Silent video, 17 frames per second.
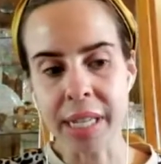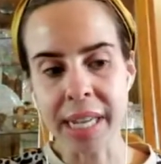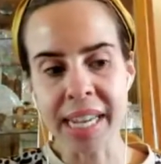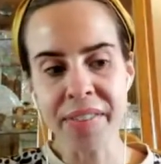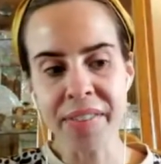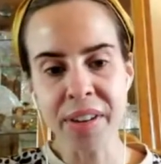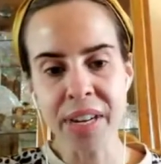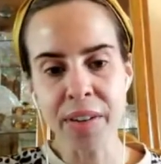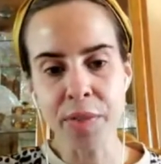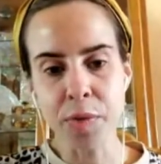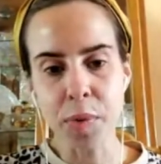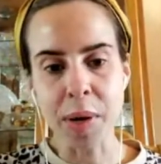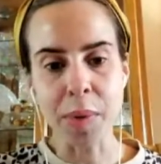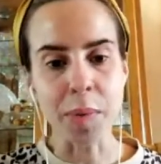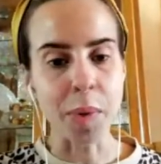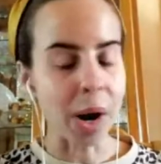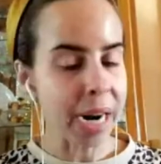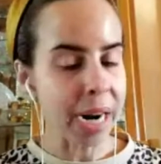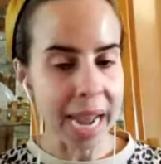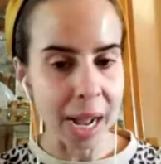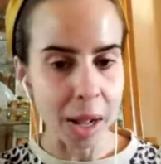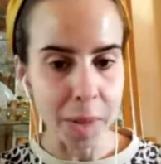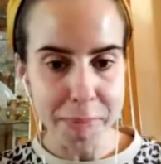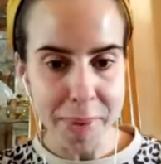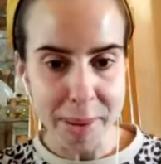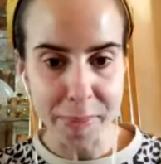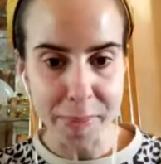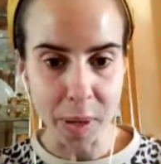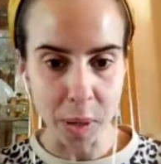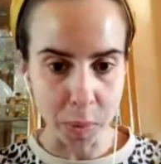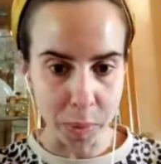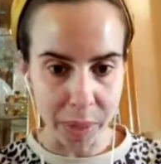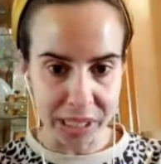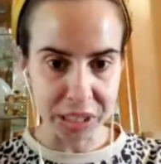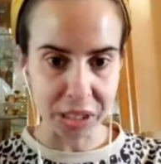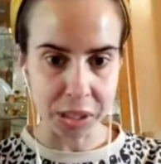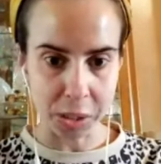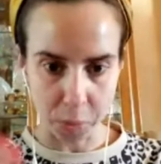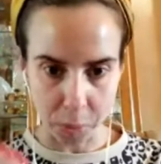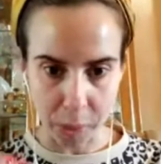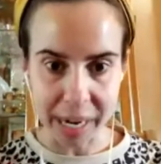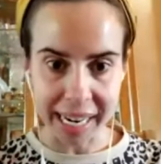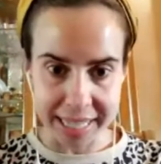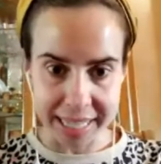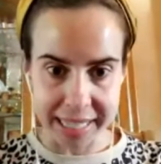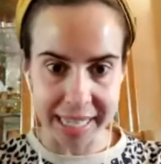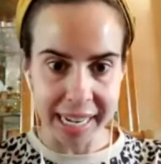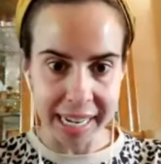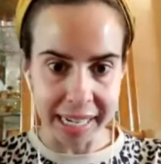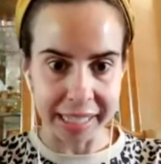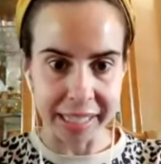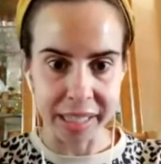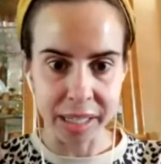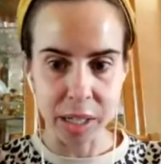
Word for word: even if we want to help people, which is what I did,